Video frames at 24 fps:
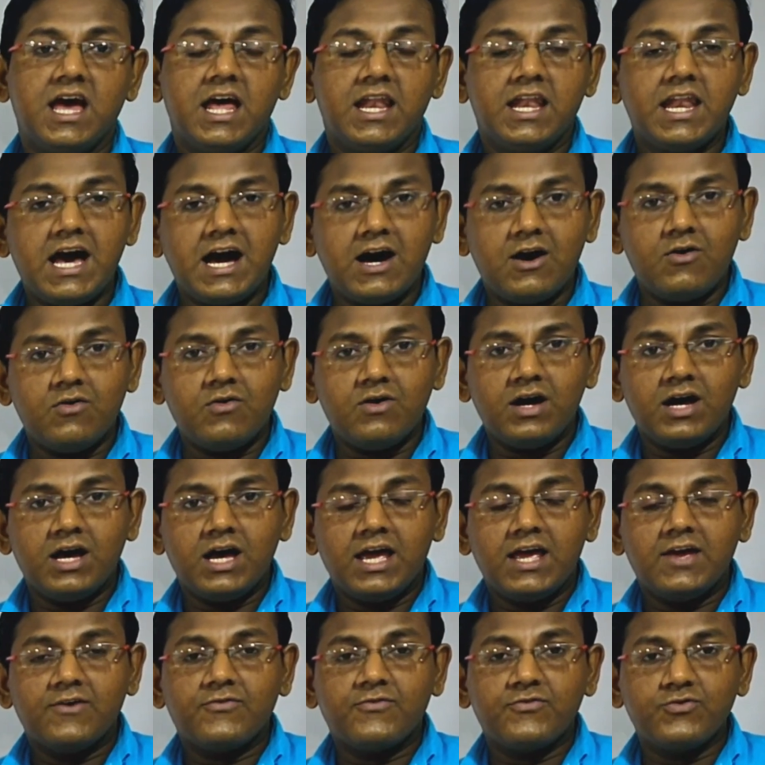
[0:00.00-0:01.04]

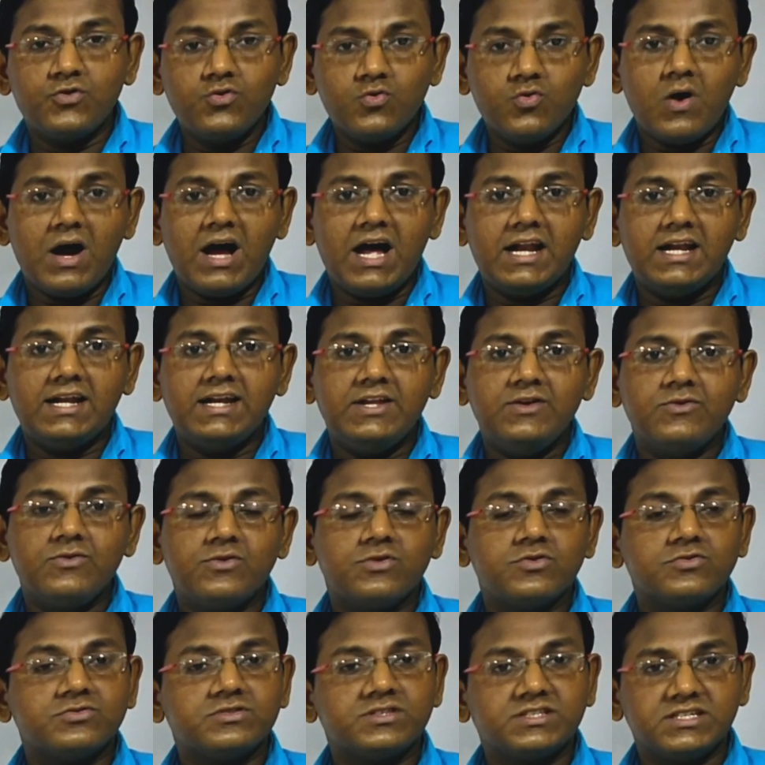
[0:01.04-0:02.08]
Now if you are
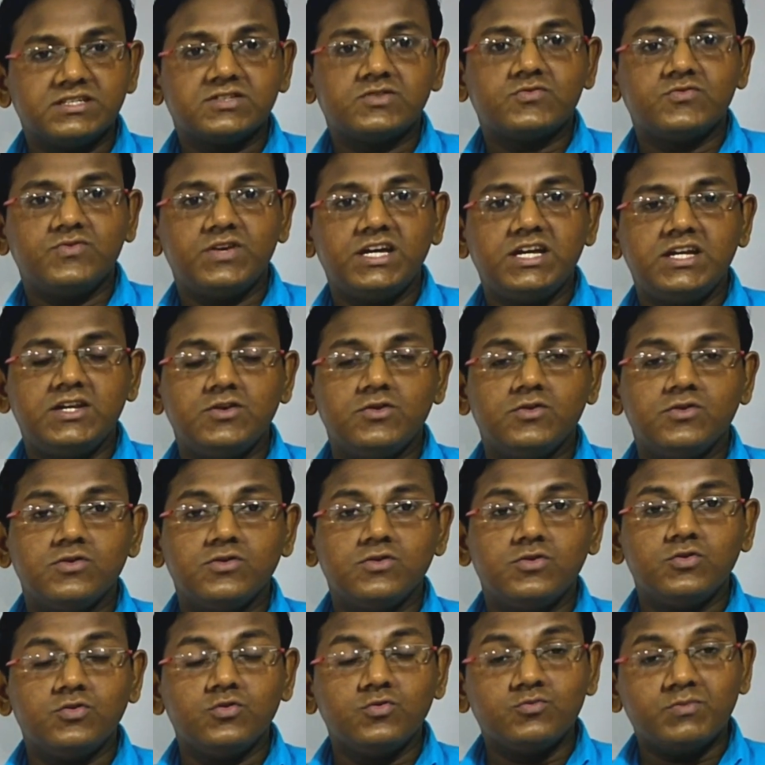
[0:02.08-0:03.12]
new to this video,
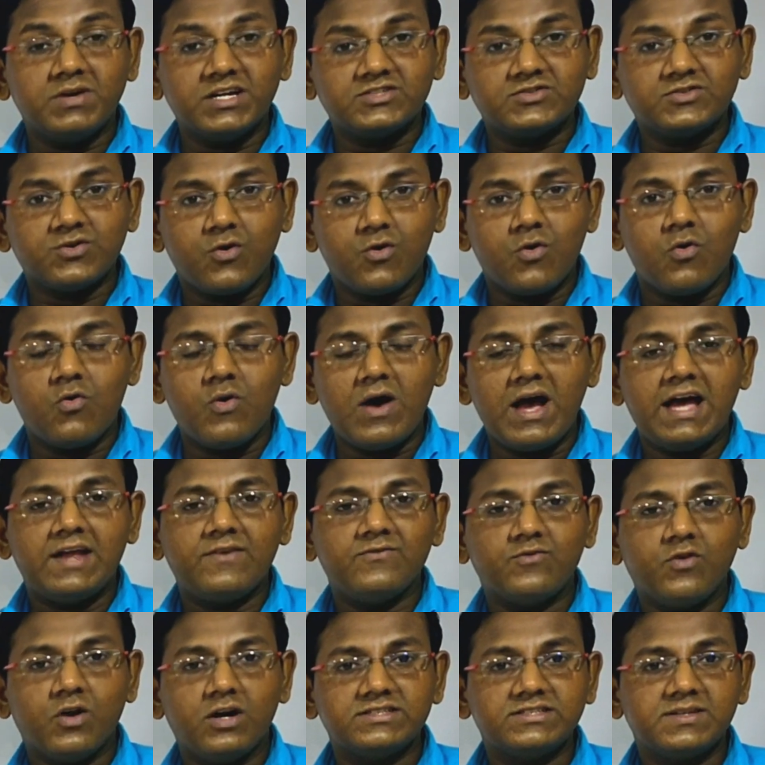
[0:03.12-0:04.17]
you must go
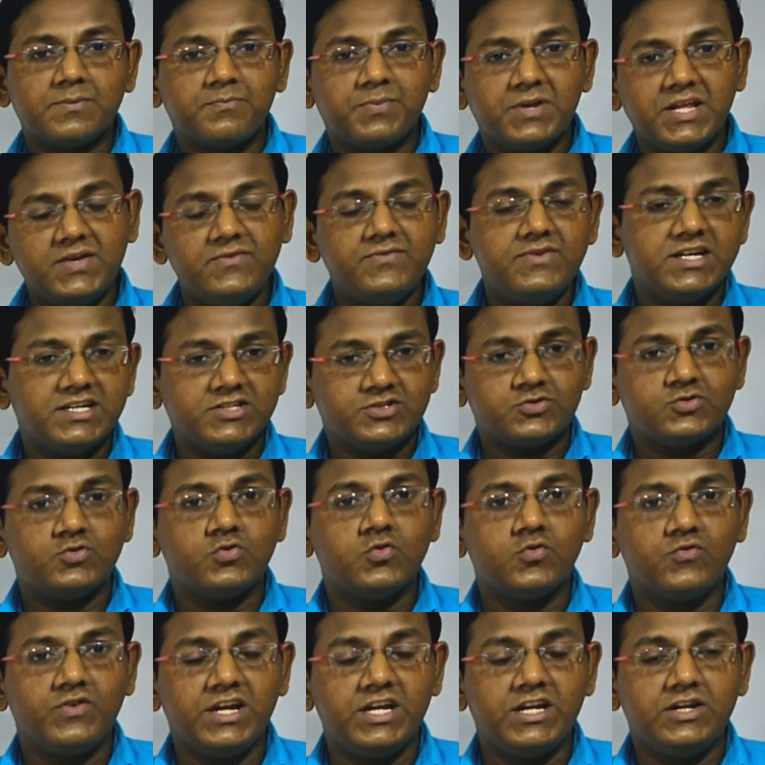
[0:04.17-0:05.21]
and watch the previous
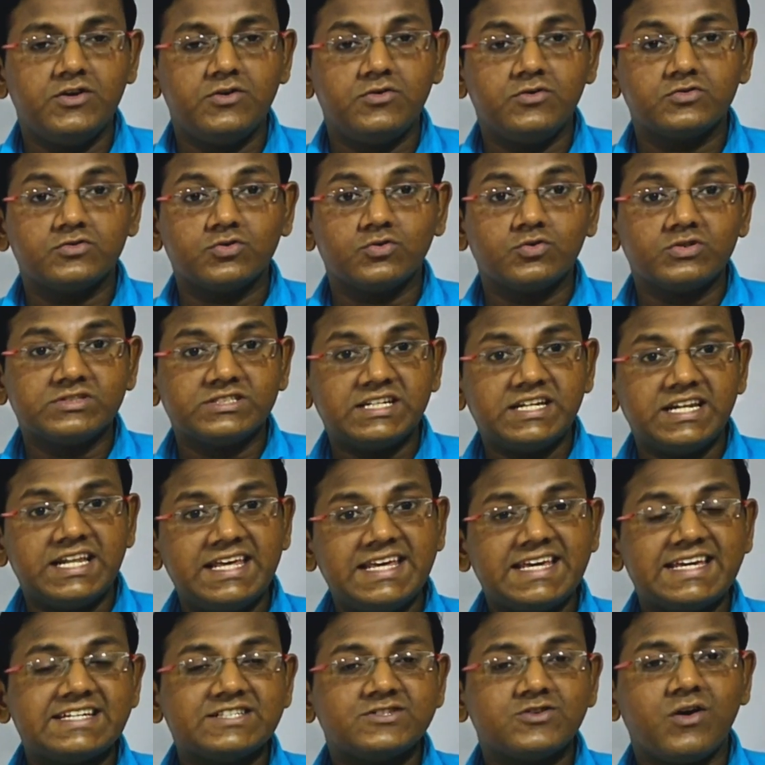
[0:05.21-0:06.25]
two videos whose
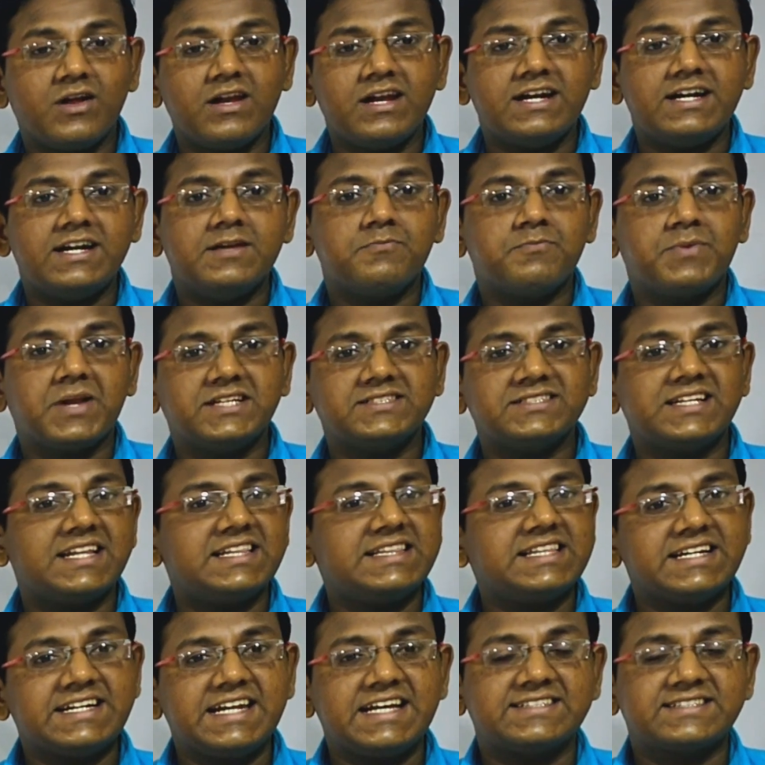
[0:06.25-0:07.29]
link is already present in
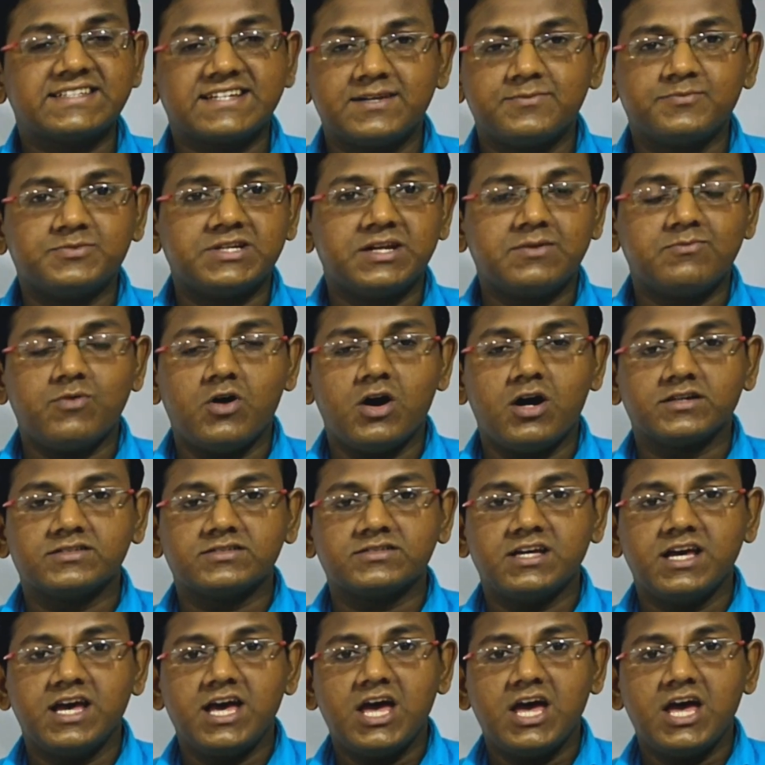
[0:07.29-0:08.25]
the description box.